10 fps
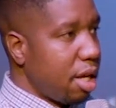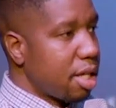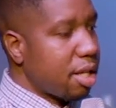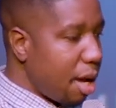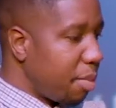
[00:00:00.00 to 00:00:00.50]

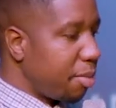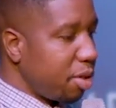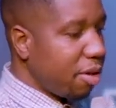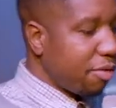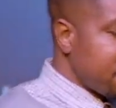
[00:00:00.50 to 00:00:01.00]
I said, all right, baby,
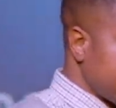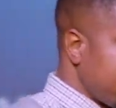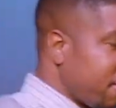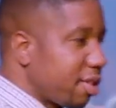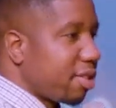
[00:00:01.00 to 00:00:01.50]
you go first.
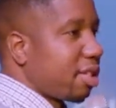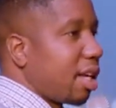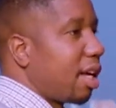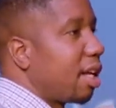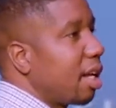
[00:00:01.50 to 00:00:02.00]
So Crystal
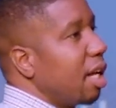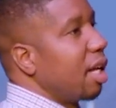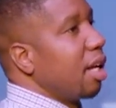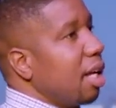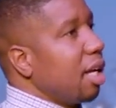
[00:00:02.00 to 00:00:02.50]
said,
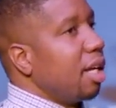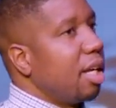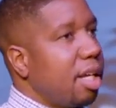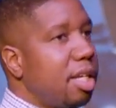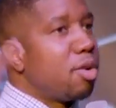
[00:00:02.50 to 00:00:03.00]

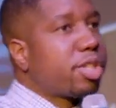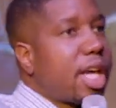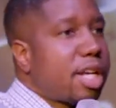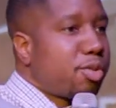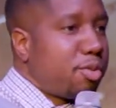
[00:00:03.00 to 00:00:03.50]
no
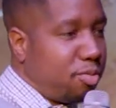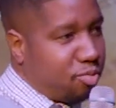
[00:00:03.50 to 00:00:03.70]
schedule